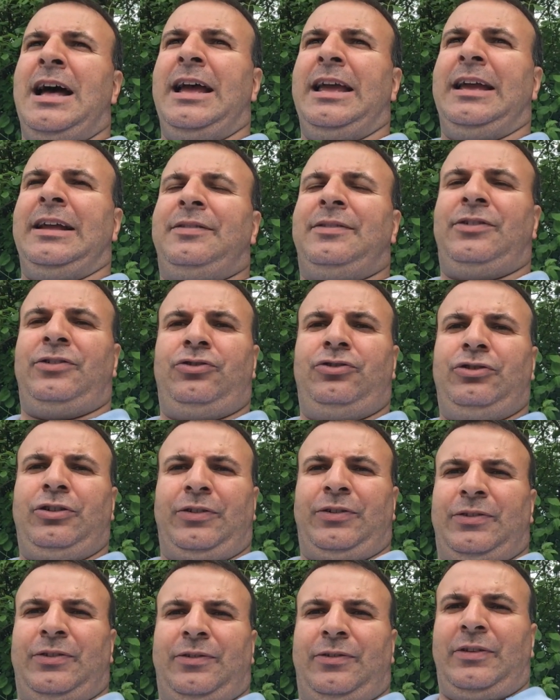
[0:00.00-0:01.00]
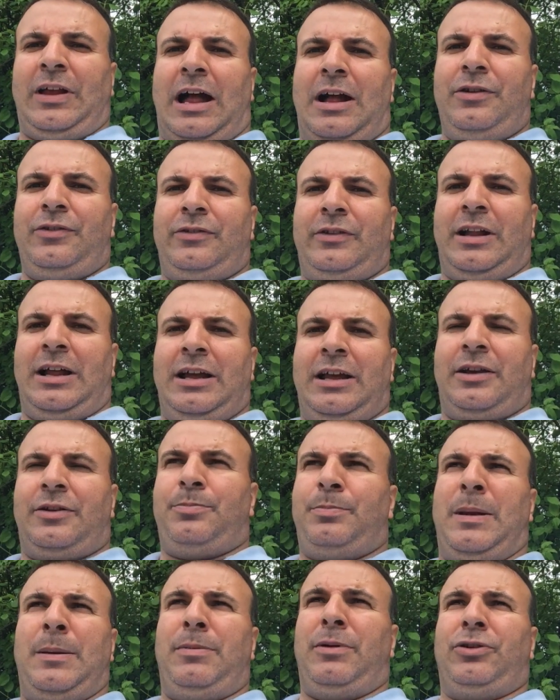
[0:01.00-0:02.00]
it just sounds
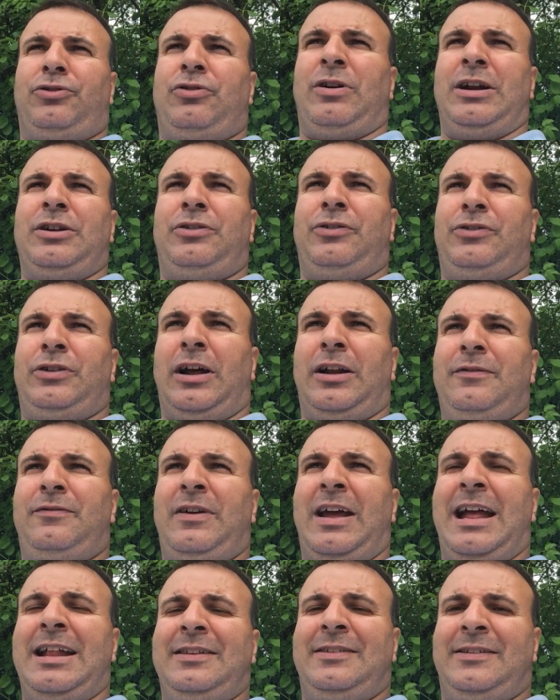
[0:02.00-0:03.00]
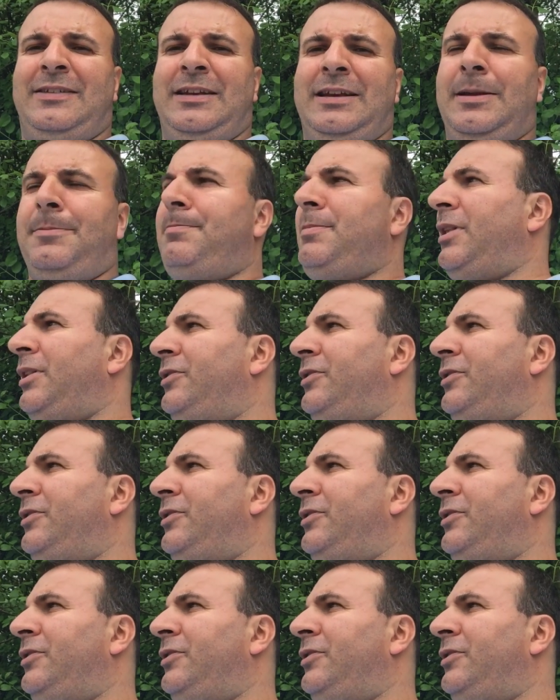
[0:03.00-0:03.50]
like people are trying to sound fancy,